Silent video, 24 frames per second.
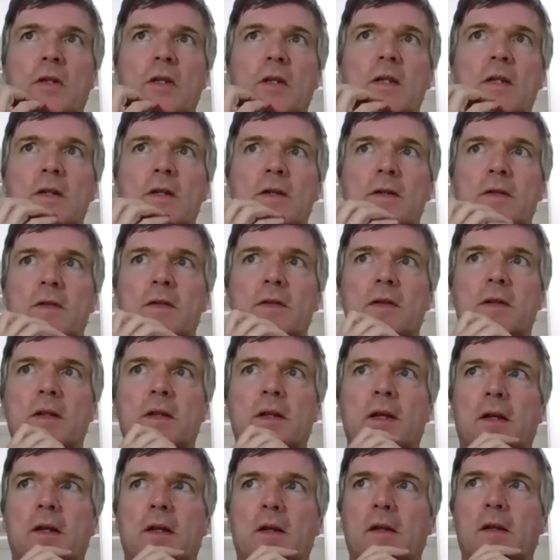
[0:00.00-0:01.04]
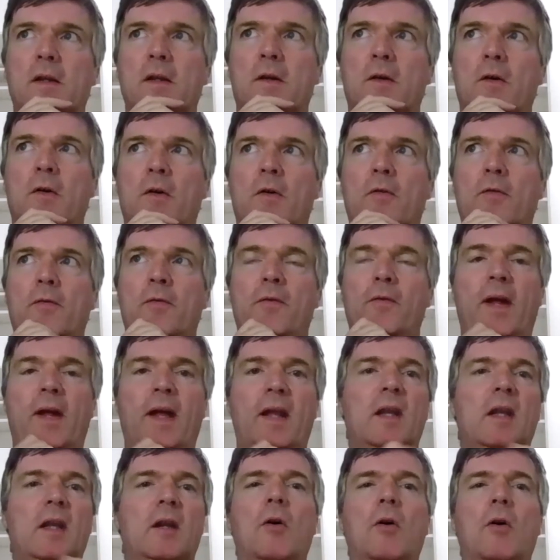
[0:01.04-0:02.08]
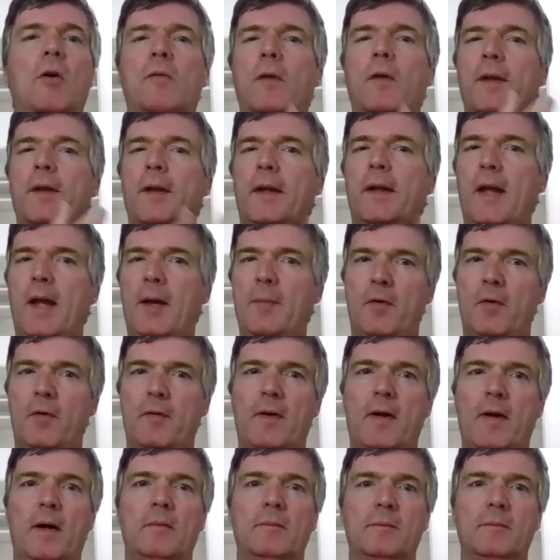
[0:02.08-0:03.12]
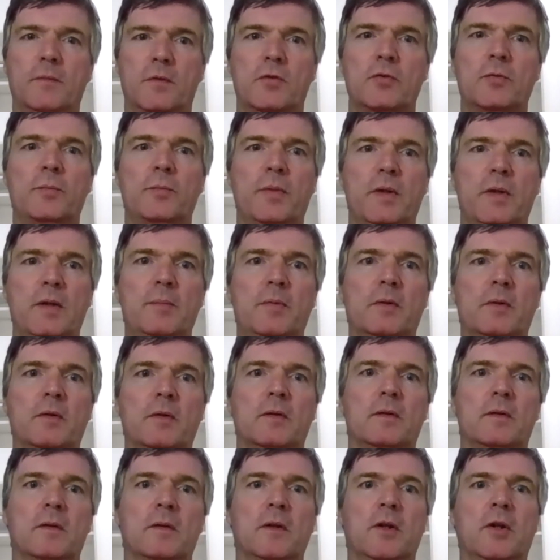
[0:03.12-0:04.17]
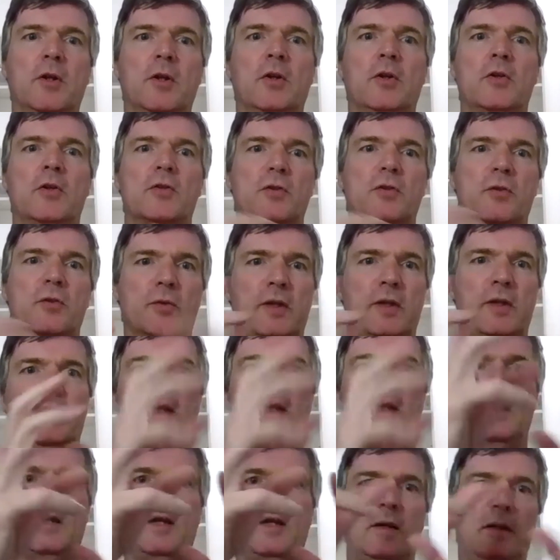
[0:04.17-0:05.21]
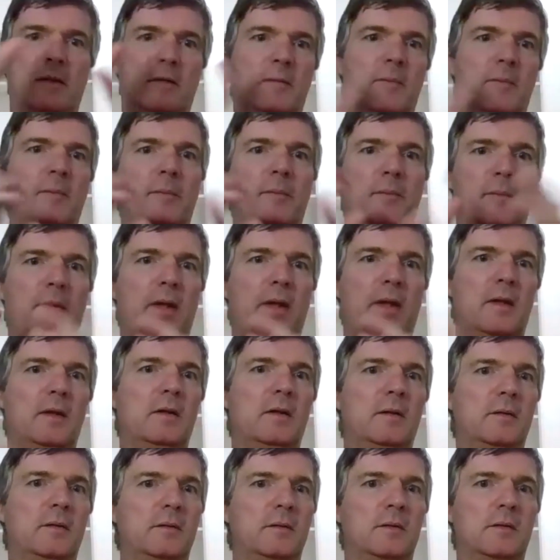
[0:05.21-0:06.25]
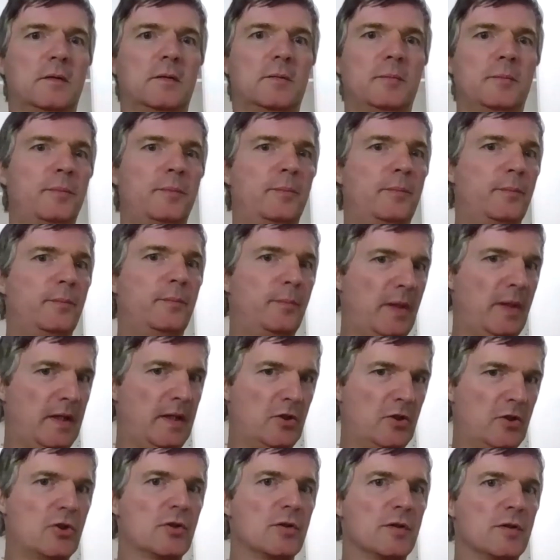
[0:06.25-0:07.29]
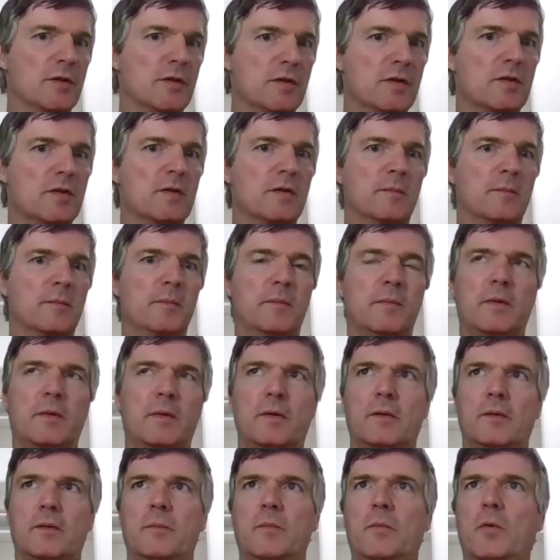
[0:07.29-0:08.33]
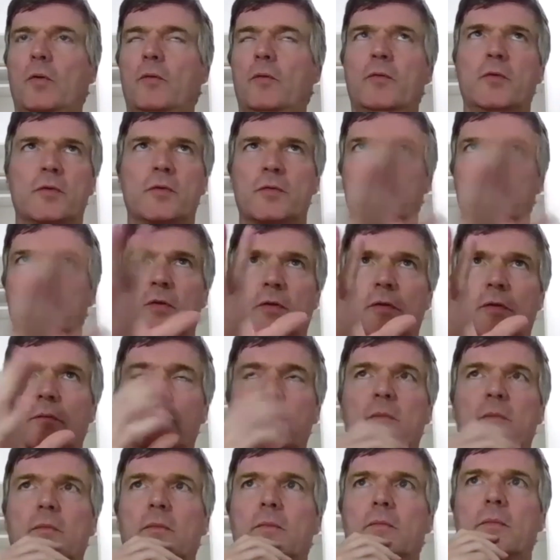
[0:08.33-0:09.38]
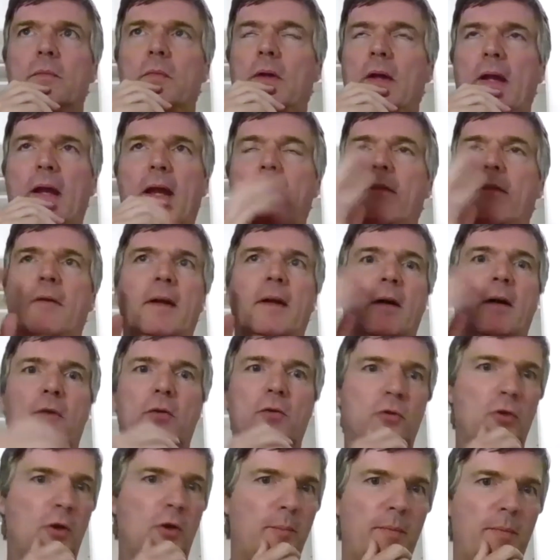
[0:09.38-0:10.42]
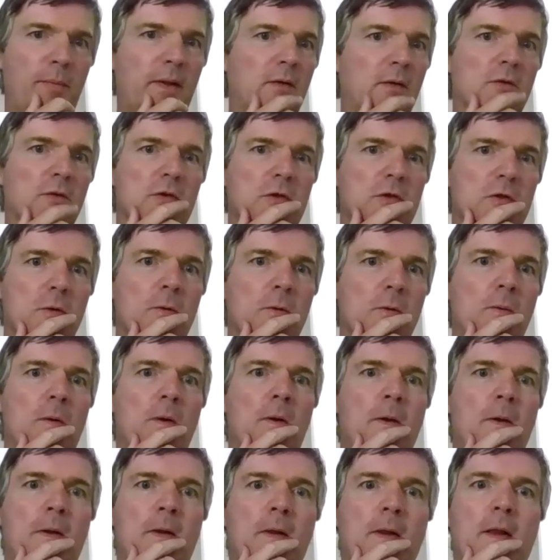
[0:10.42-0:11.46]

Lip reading: years the idea of handing over the camera to people so that they can make pictures of a certain area or topic or so.